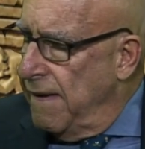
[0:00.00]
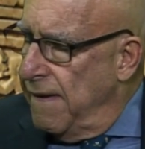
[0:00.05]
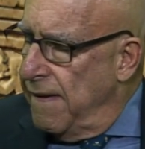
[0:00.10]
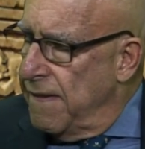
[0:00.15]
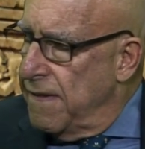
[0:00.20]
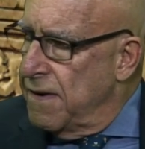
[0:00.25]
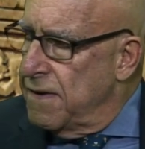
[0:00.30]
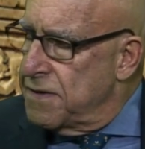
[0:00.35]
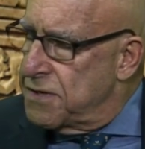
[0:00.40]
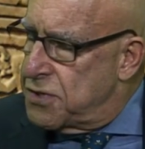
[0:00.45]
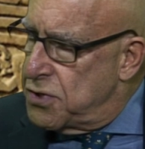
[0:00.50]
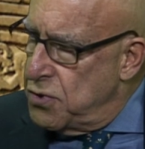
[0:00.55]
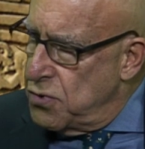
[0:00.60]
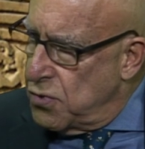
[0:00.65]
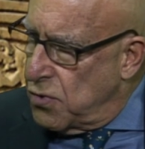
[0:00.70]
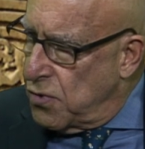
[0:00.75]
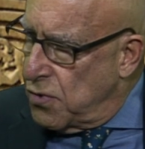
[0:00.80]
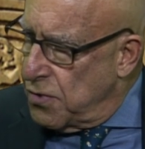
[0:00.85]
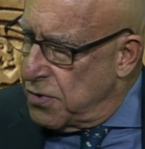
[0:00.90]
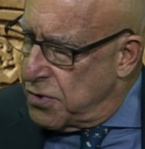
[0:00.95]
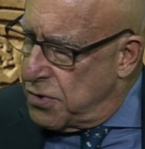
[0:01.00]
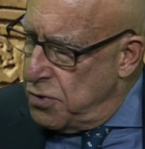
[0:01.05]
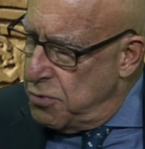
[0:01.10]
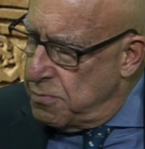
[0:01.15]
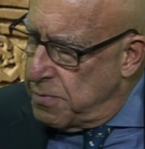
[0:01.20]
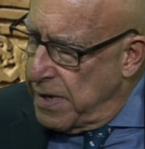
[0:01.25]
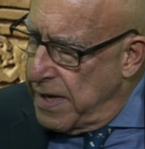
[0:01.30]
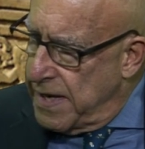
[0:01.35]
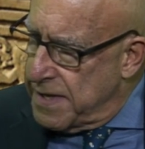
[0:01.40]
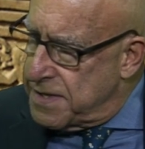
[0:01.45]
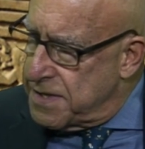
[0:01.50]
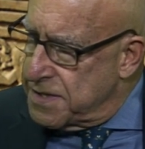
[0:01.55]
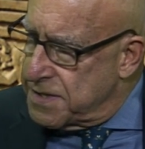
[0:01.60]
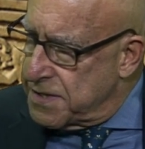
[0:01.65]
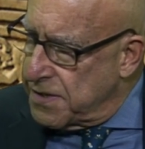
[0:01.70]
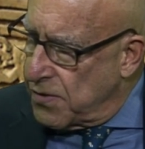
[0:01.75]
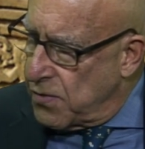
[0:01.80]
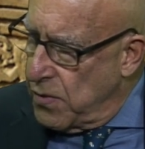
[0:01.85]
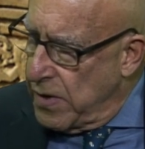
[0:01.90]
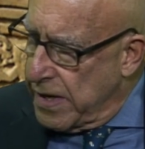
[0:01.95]
There are two branches
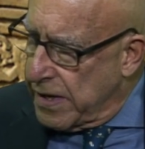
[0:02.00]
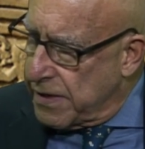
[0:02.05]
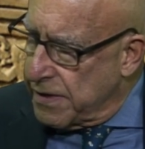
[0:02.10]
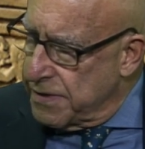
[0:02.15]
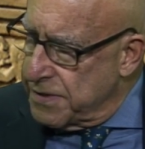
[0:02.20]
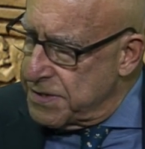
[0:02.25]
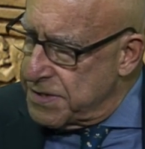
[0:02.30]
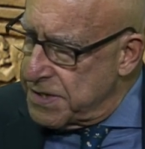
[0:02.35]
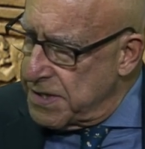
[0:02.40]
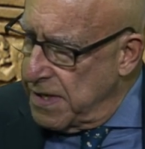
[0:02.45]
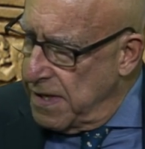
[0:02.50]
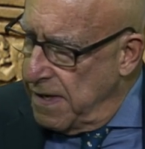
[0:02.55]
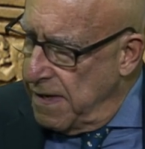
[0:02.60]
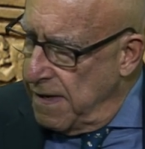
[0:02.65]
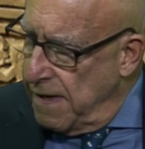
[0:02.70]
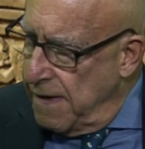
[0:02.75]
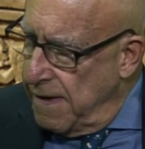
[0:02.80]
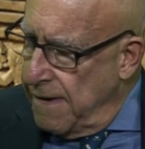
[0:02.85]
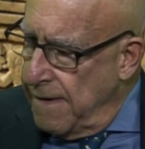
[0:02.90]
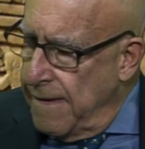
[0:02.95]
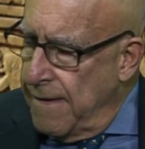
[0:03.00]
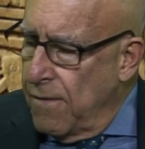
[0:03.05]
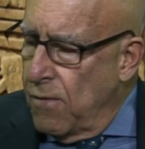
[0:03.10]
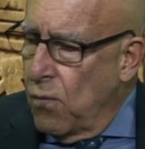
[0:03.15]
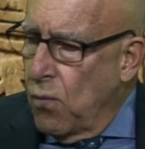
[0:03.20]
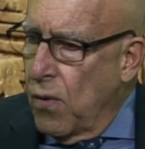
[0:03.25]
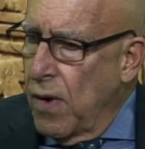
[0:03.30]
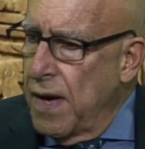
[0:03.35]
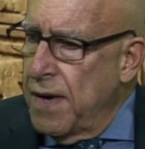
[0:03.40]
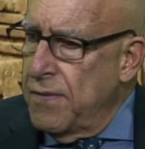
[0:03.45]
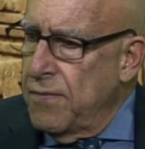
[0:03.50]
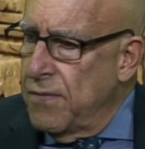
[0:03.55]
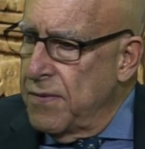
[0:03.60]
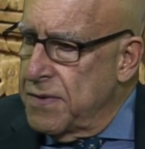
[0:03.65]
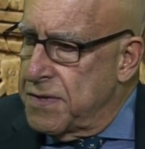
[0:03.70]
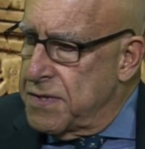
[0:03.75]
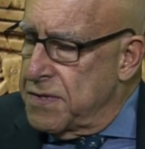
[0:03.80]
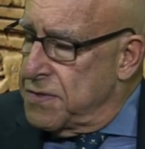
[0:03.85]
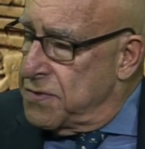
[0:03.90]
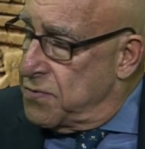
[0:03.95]
of Quakers. Is that right? One,
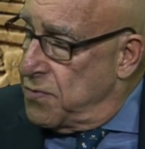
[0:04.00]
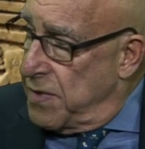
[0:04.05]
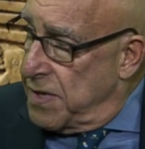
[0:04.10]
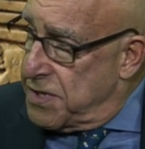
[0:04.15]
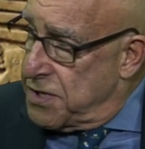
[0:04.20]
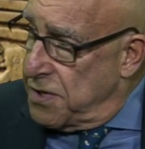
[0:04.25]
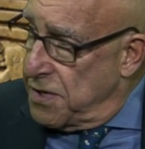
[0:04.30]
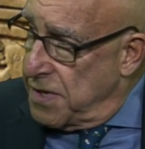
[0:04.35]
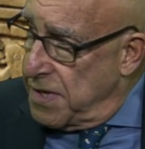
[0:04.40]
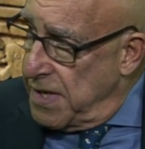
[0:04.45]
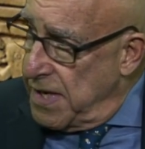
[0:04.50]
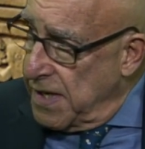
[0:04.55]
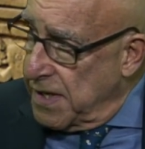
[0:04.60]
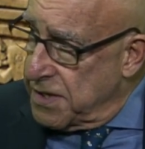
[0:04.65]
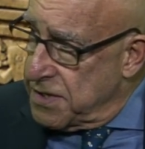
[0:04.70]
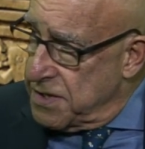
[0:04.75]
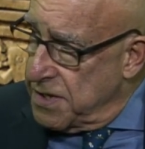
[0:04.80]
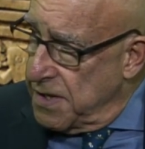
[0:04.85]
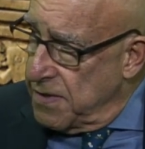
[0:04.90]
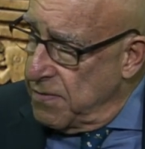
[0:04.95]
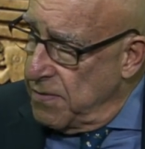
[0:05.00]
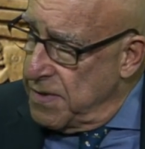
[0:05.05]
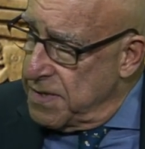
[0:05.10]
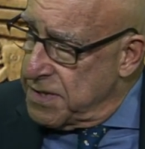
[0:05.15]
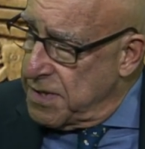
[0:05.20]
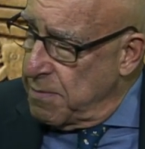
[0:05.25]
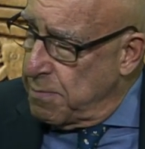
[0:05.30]
which is Richard Nixon, was a